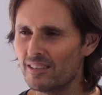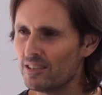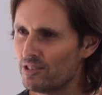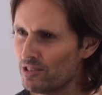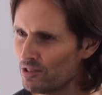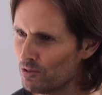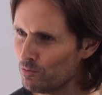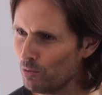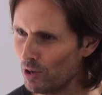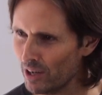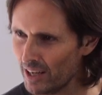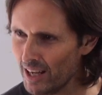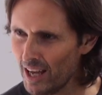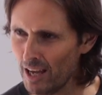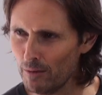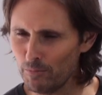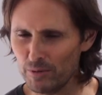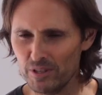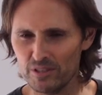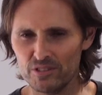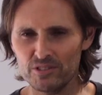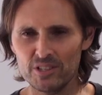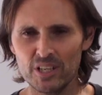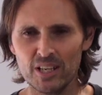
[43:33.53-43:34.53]
And this is what
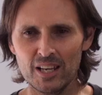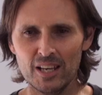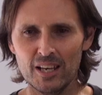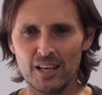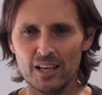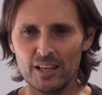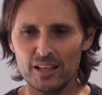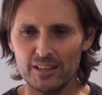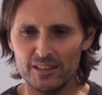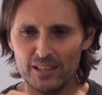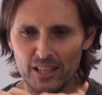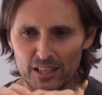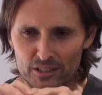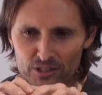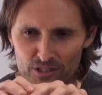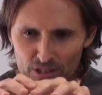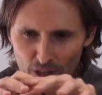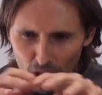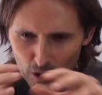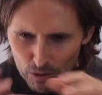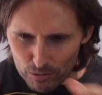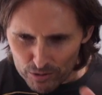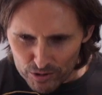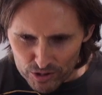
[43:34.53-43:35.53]
happens. Their
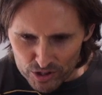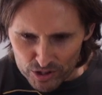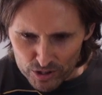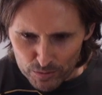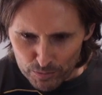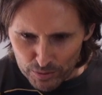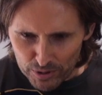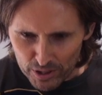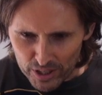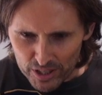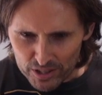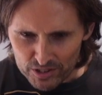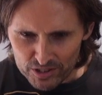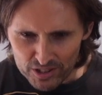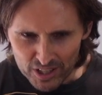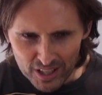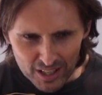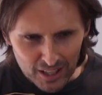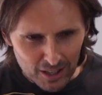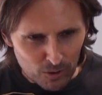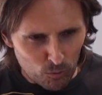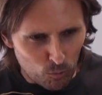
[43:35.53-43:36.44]
soul is suppressed.